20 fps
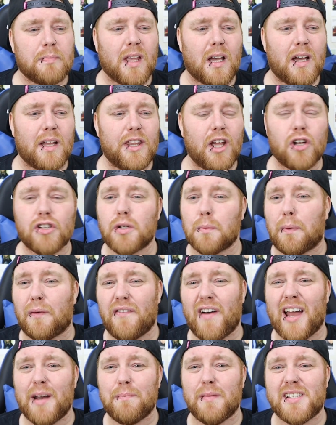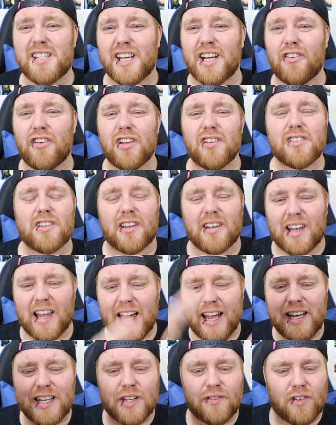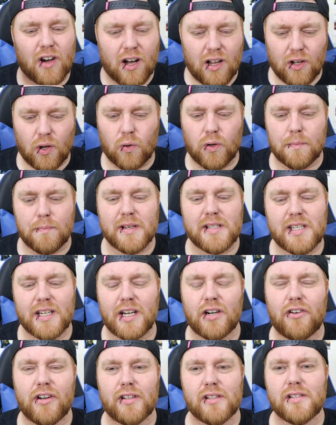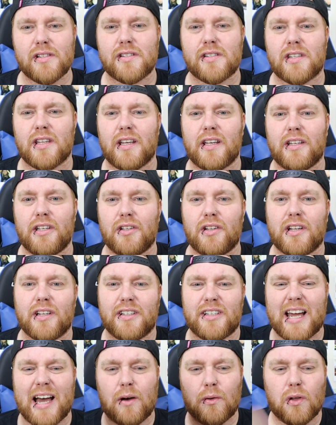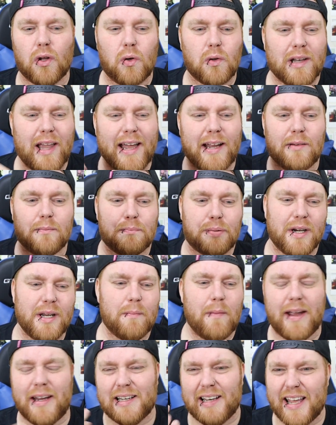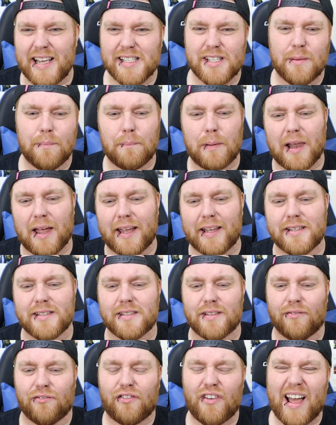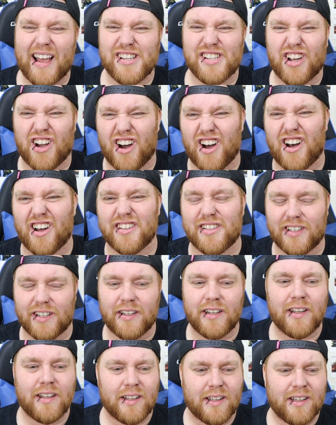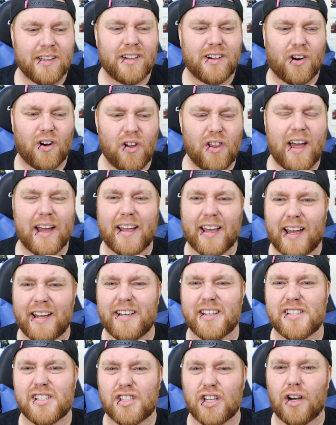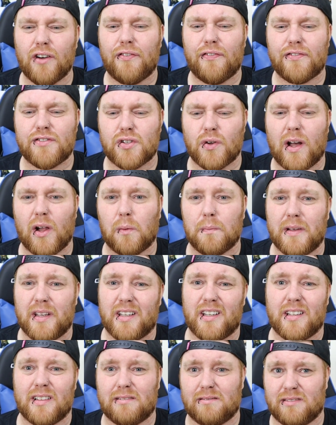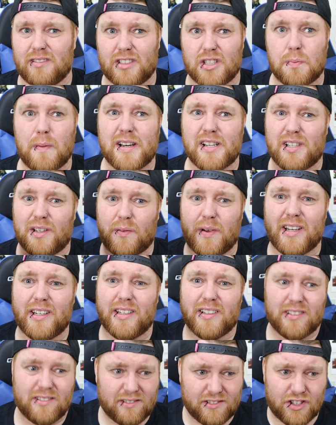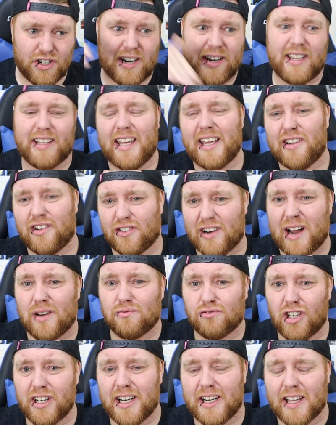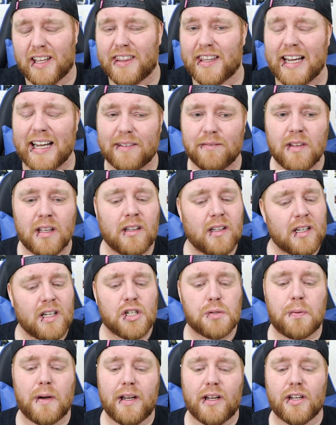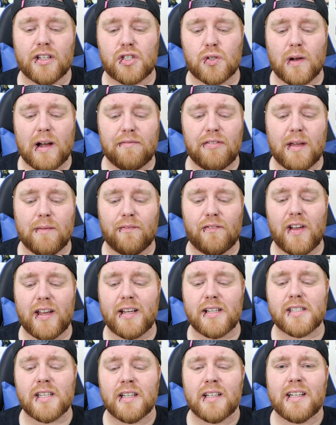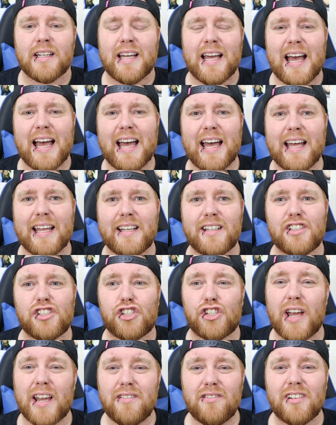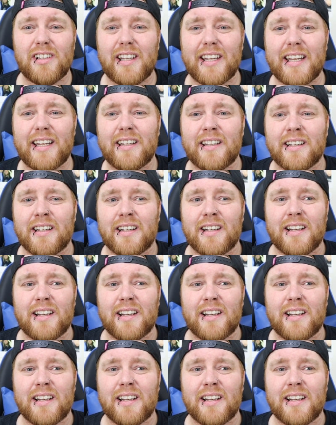They also provide materials online. They've got a load of materials that you can download, like pre-made lesson plans and flashcards and all that kind of stuff to help you, especially when you're trying to hit ground running and that. It's pretty good to have them things. And generally,